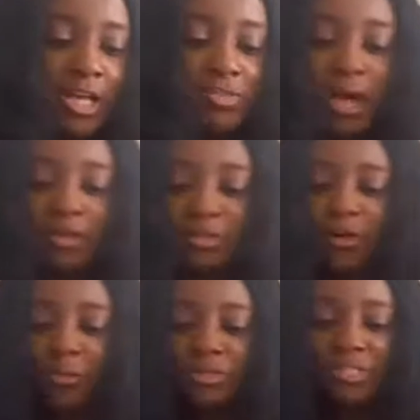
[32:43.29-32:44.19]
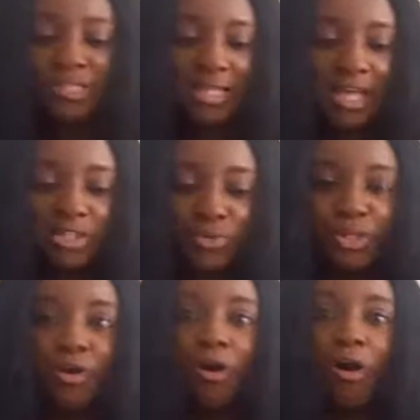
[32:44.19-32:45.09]
So I don't come into the class
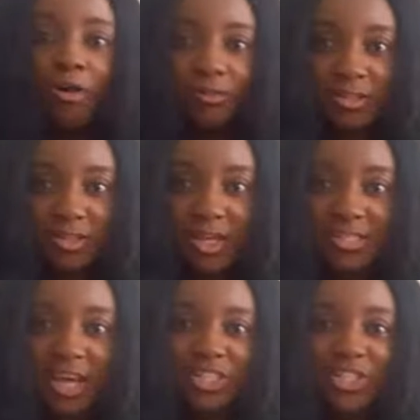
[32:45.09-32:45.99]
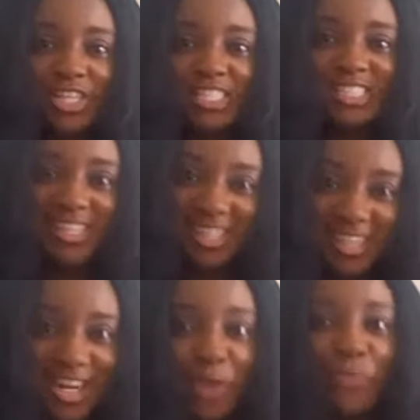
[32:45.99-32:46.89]
doing all of the things I just did
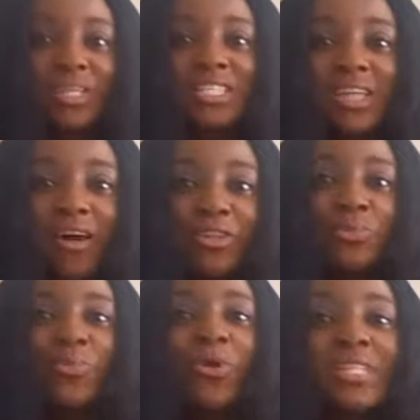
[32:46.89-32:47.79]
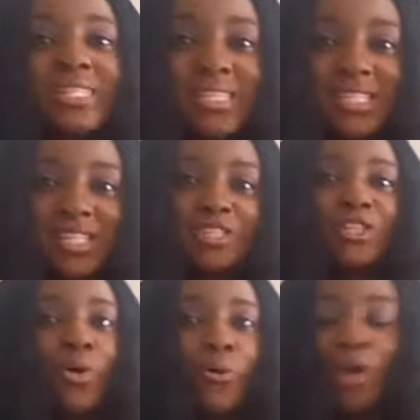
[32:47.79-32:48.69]
here with the child in one sitting.
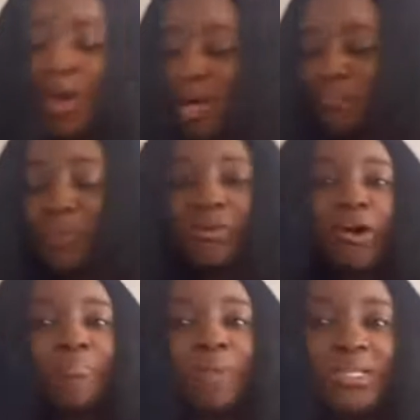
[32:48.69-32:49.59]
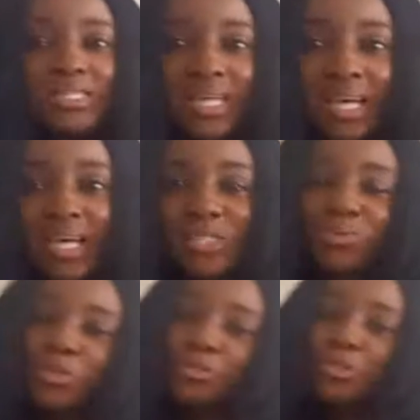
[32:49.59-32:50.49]
No, maybe on Mondays
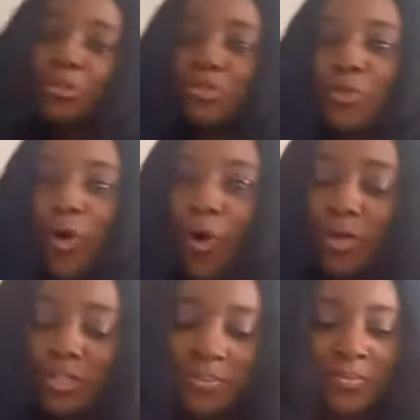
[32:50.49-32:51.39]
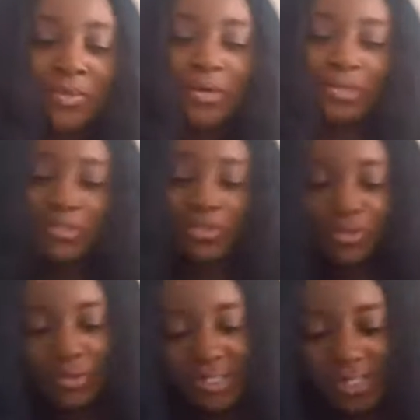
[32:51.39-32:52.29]
we use the salt. On
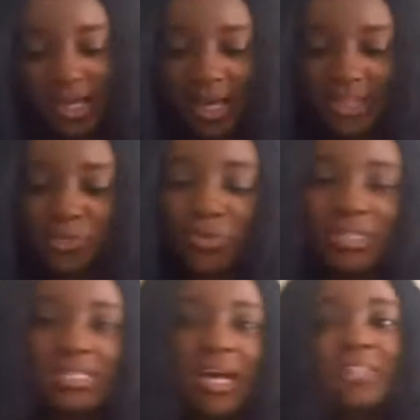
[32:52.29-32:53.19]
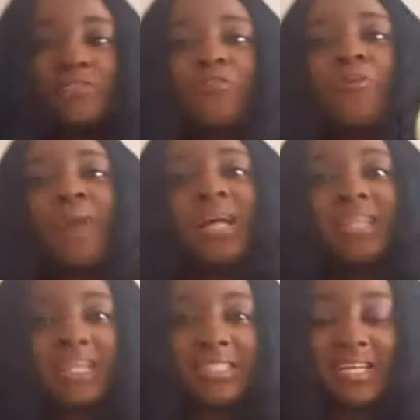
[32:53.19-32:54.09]
Tuesdays, we decide to form our
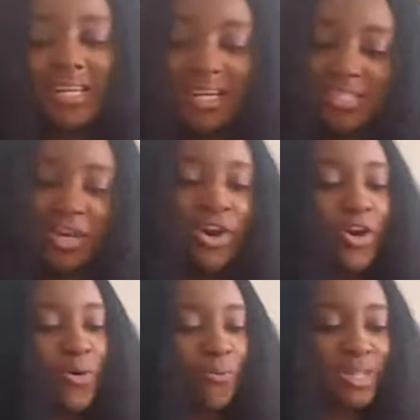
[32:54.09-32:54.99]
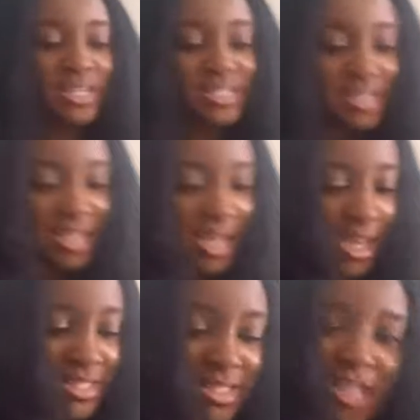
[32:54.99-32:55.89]
letters. On
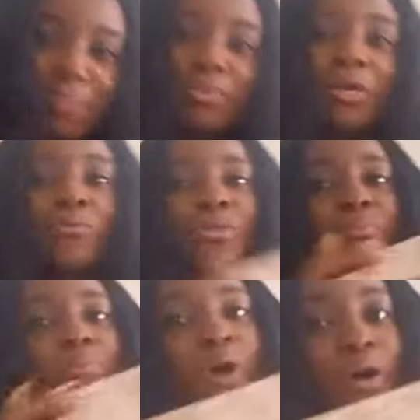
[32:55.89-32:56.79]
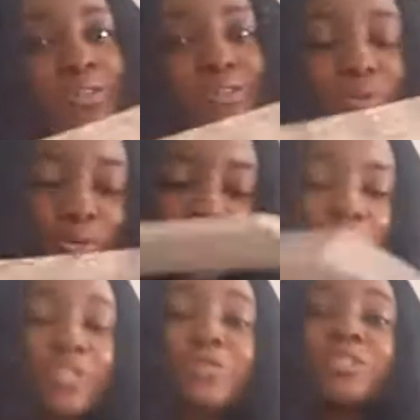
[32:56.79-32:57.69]
Wednesdays, let's play with the puzzle.
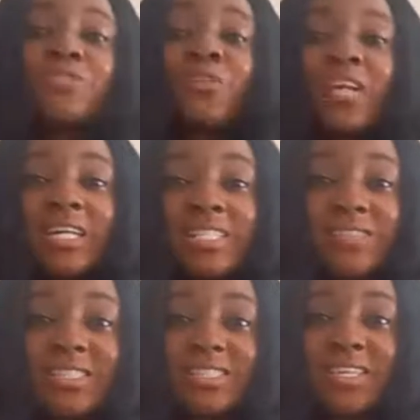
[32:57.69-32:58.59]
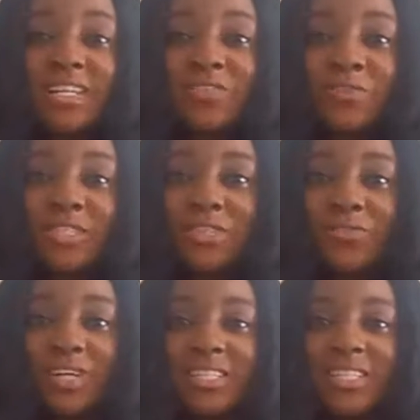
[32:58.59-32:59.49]
So different activities for
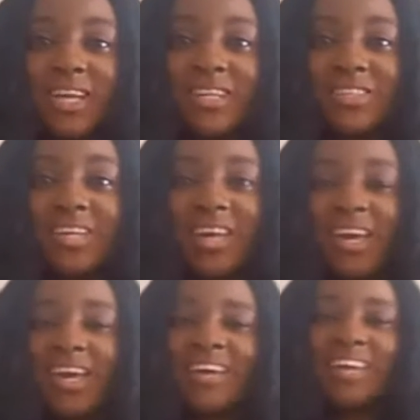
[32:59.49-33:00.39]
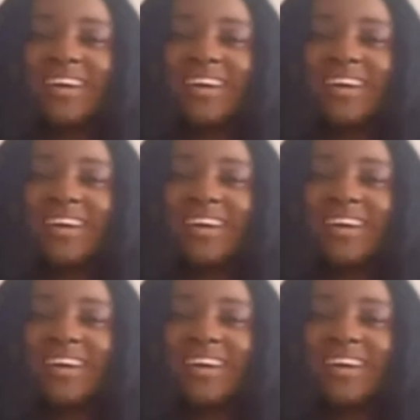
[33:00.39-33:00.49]
different days, okay?